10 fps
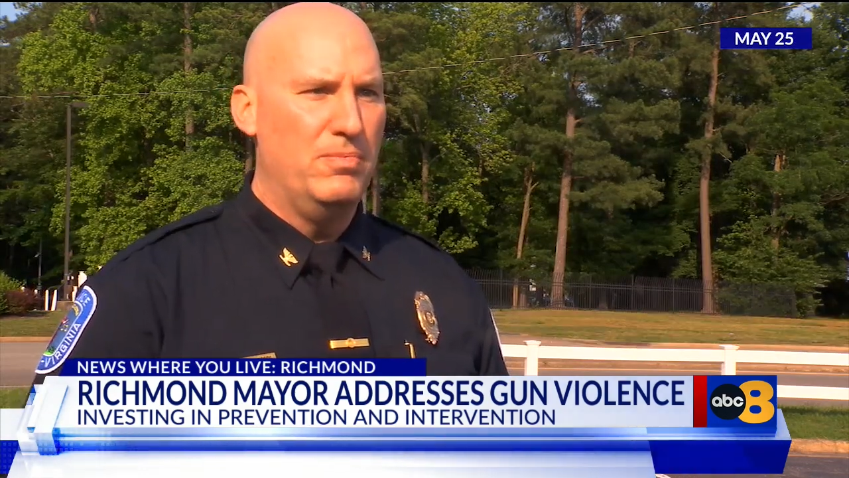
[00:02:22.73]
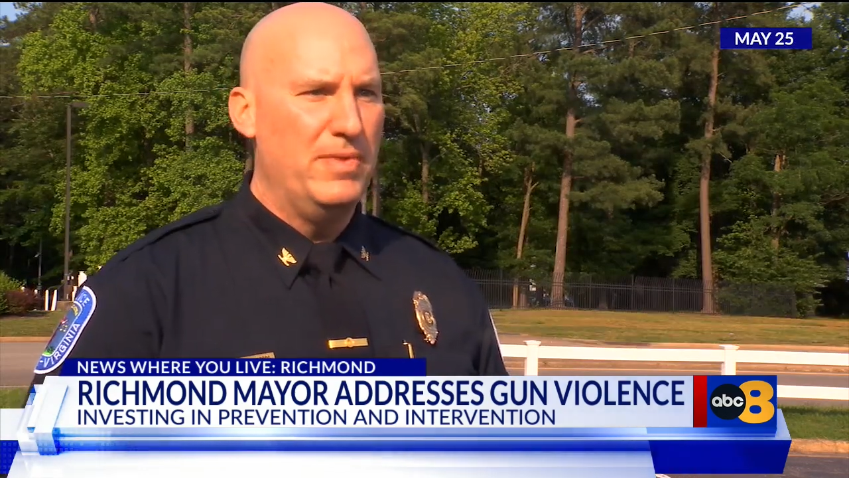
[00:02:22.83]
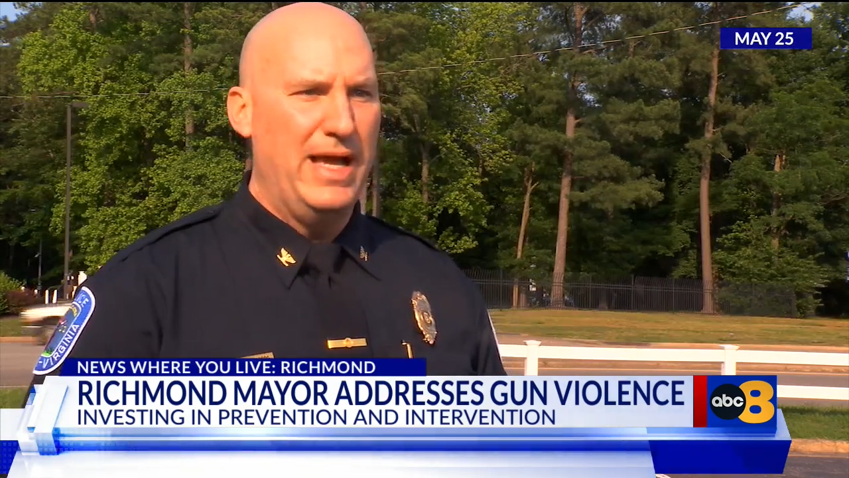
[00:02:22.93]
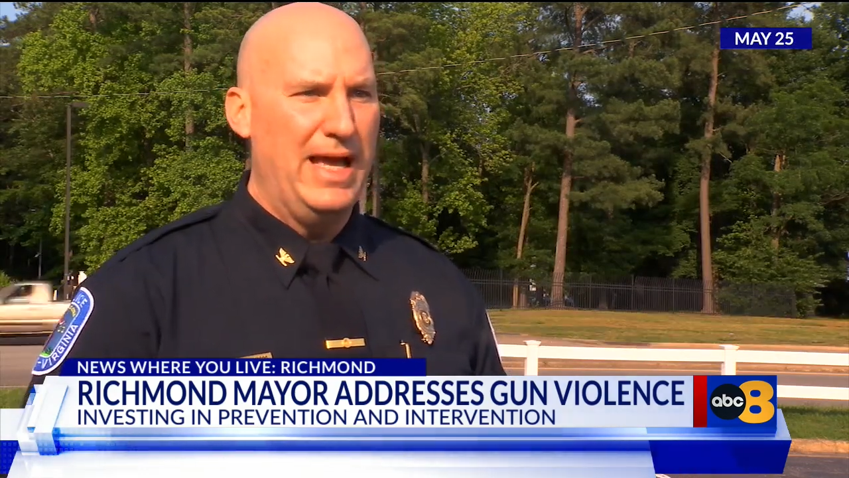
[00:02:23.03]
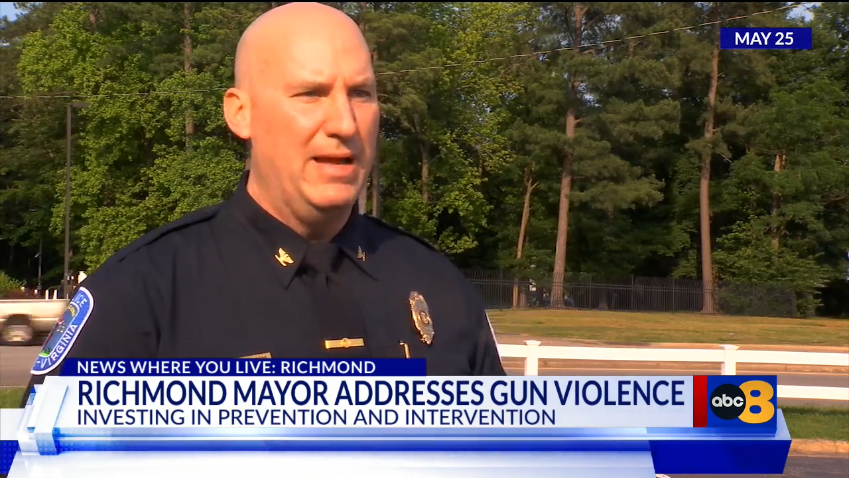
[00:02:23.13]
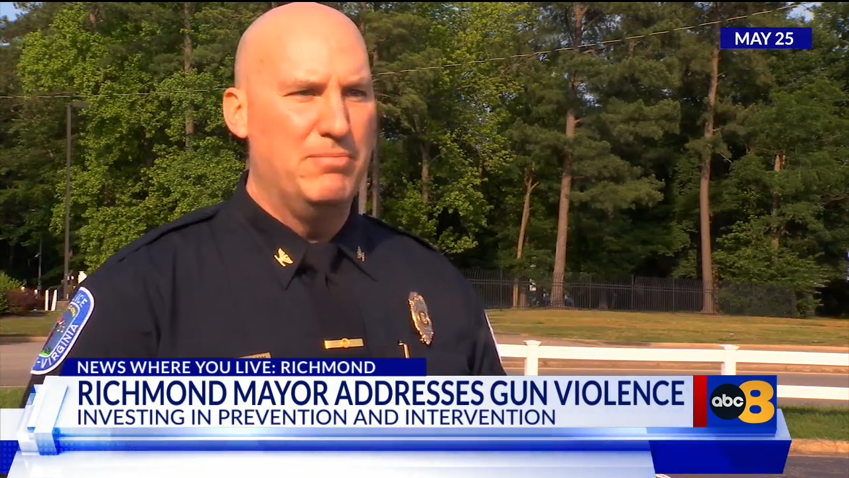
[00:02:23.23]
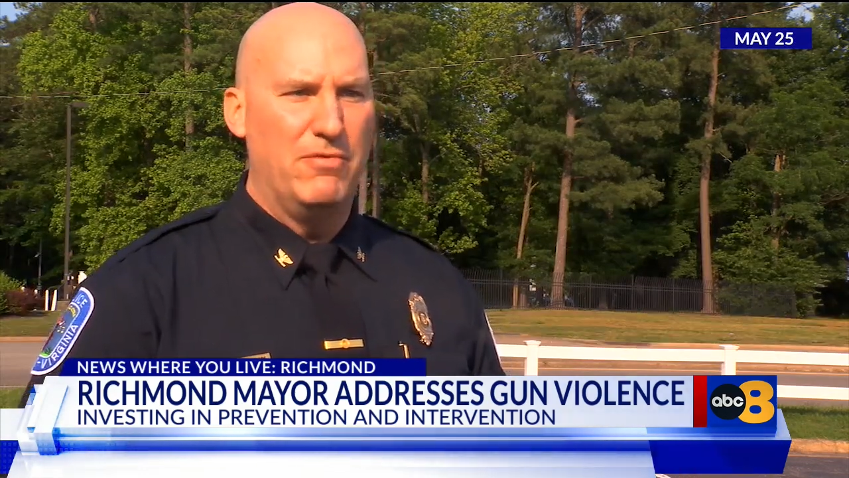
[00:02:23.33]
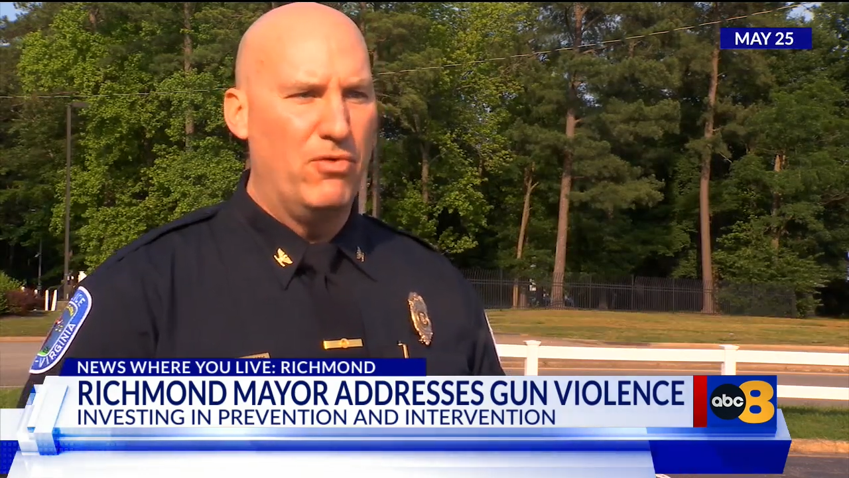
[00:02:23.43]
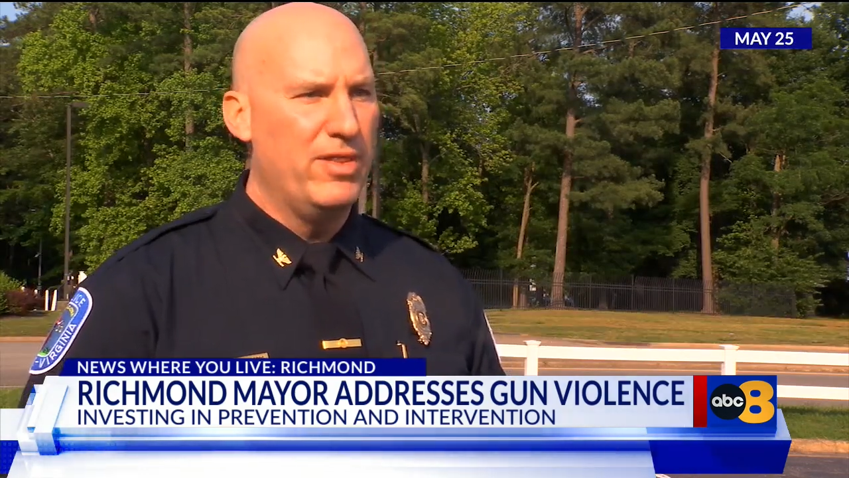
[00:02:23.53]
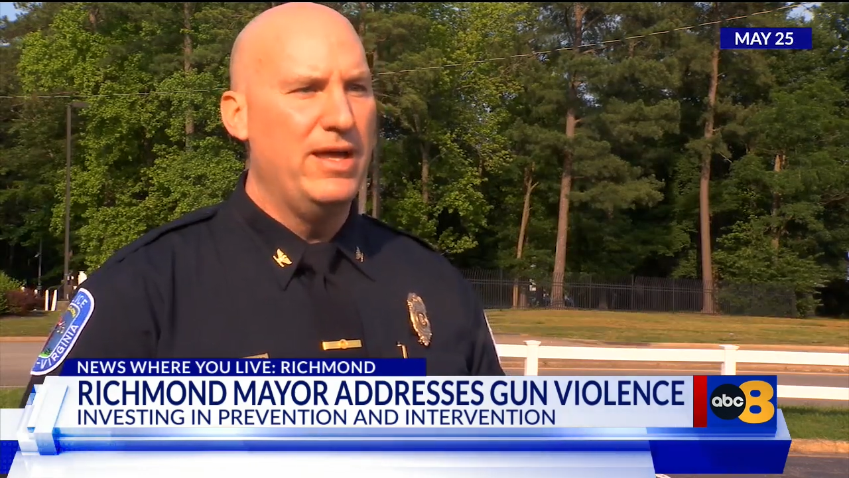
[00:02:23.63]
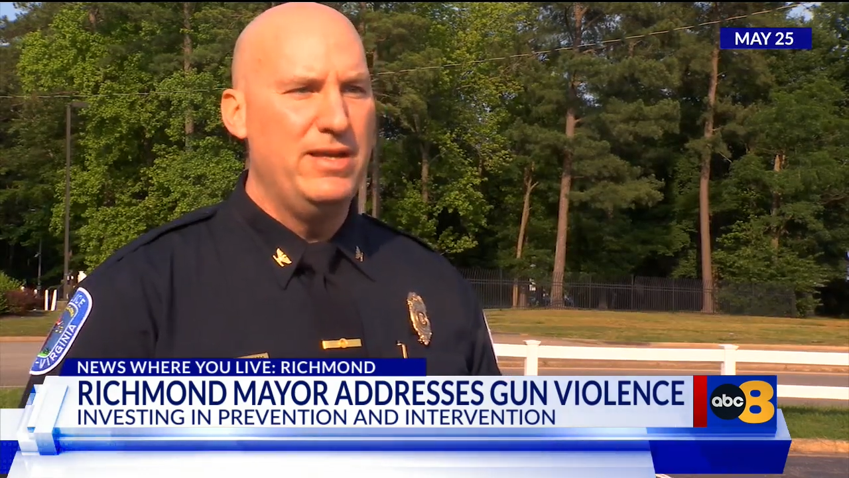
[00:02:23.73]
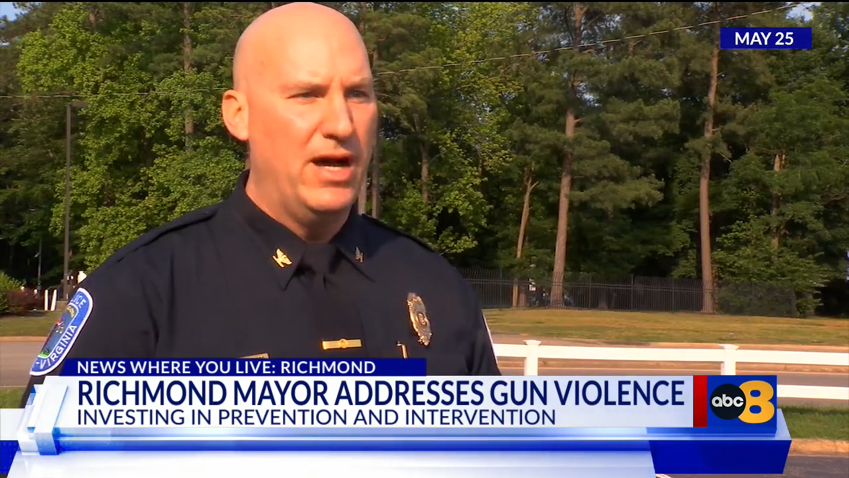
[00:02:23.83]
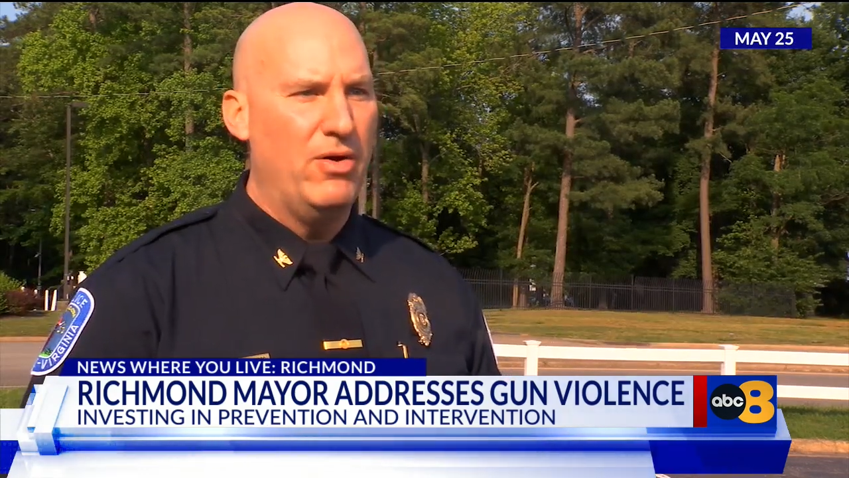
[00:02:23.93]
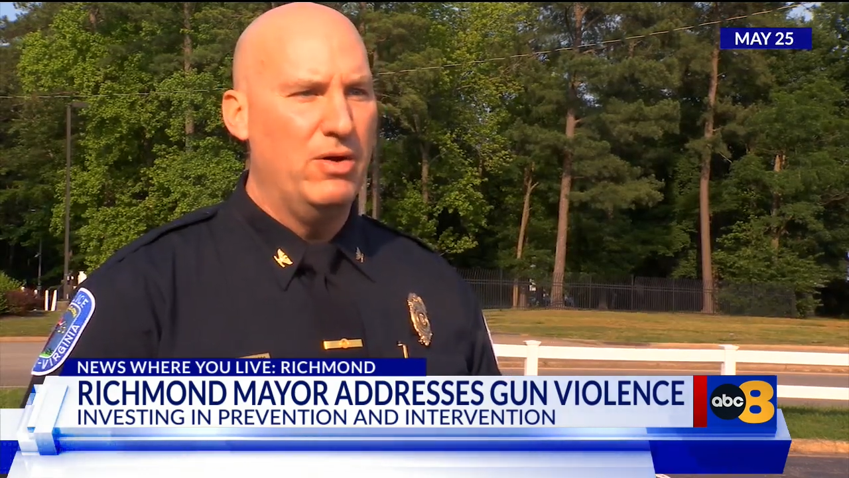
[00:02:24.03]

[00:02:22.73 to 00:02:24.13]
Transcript: and before they know it,